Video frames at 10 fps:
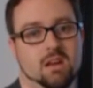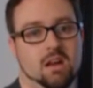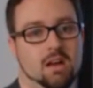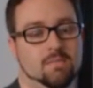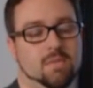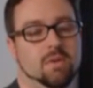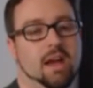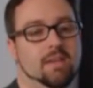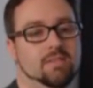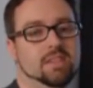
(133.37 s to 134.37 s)

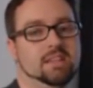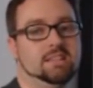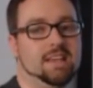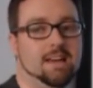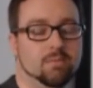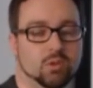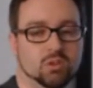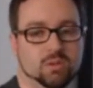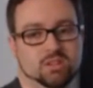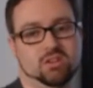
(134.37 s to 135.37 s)
And the example that
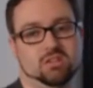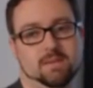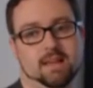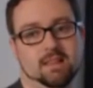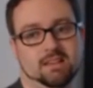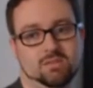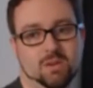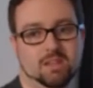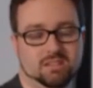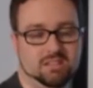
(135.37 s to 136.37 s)
we talked about last
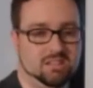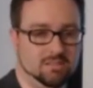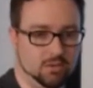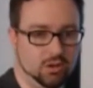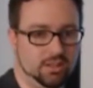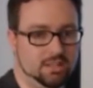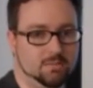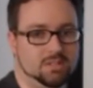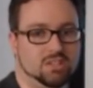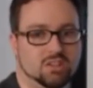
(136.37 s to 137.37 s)
week is system call
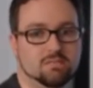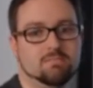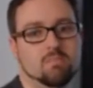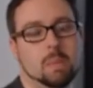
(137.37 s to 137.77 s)
interposition,